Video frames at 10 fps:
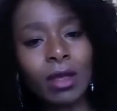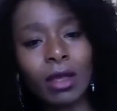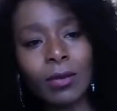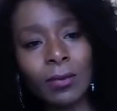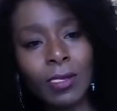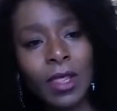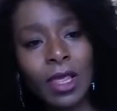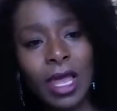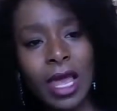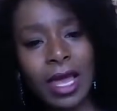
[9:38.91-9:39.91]
And
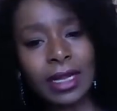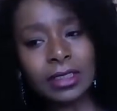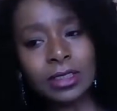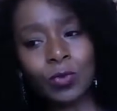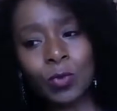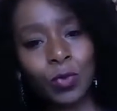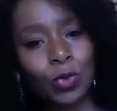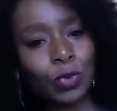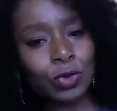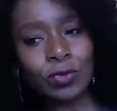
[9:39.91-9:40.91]

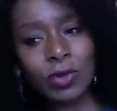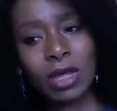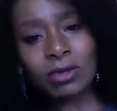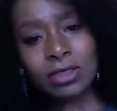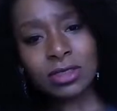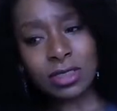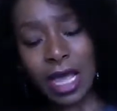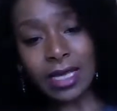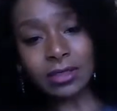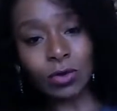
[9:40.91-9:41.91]
you should be able to
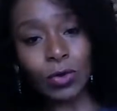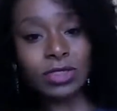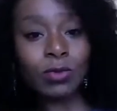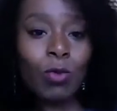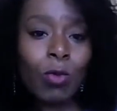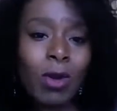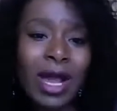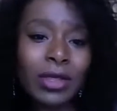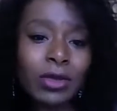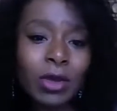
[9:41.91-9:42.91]
ask the question, well,
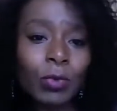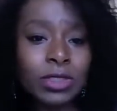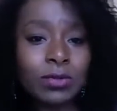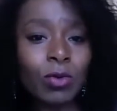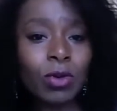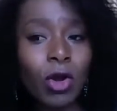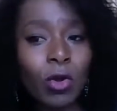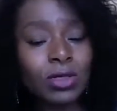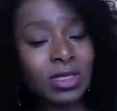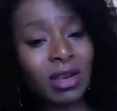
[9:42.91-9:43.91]
why are you going with smaller
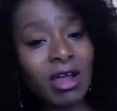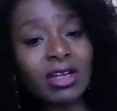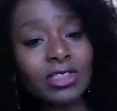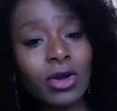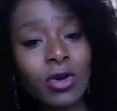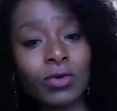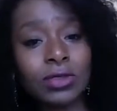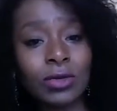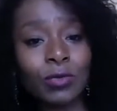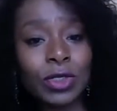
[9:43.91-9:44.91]
holes than larger
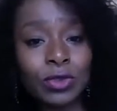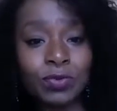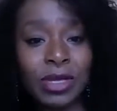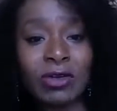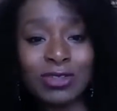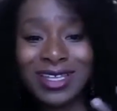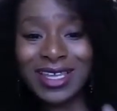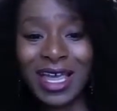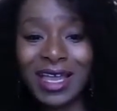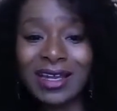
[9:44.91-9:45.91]
holes? And we should be able to
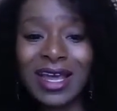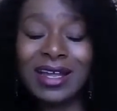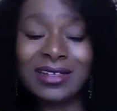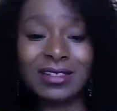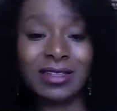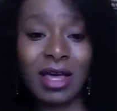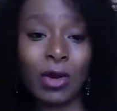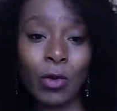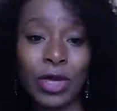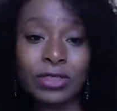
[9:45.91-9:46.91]
again answer that
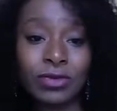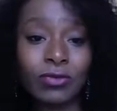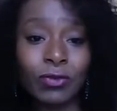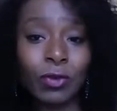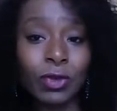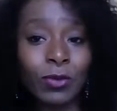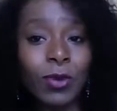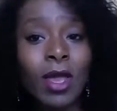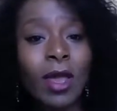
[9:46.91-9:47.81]
question for you.